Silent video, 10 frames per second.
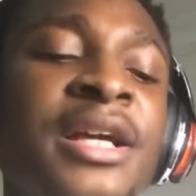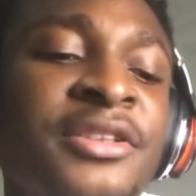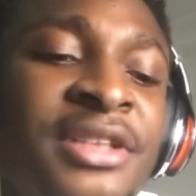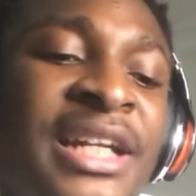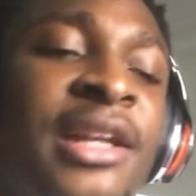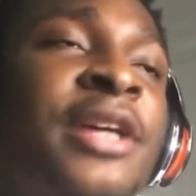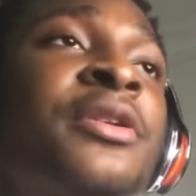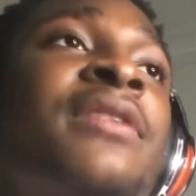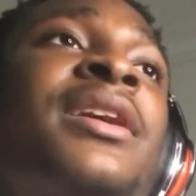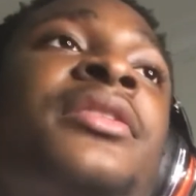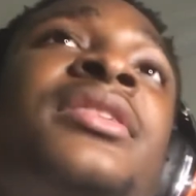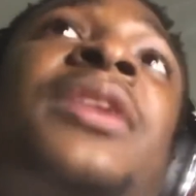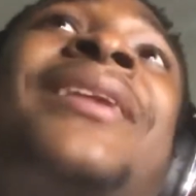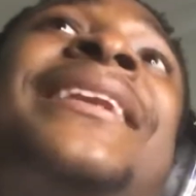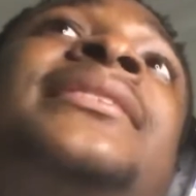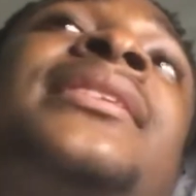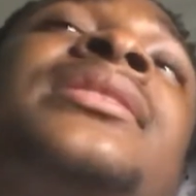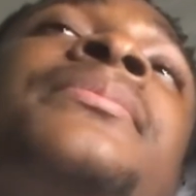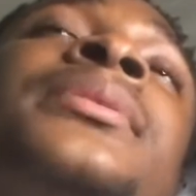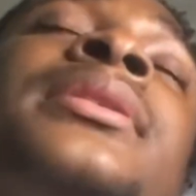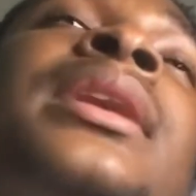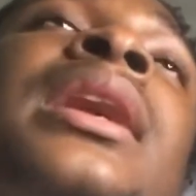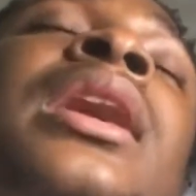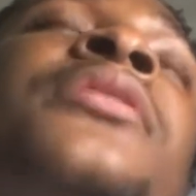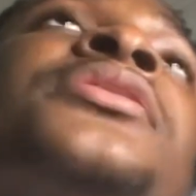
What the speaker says: So Daniela, you are right on that one. I needed to put that out.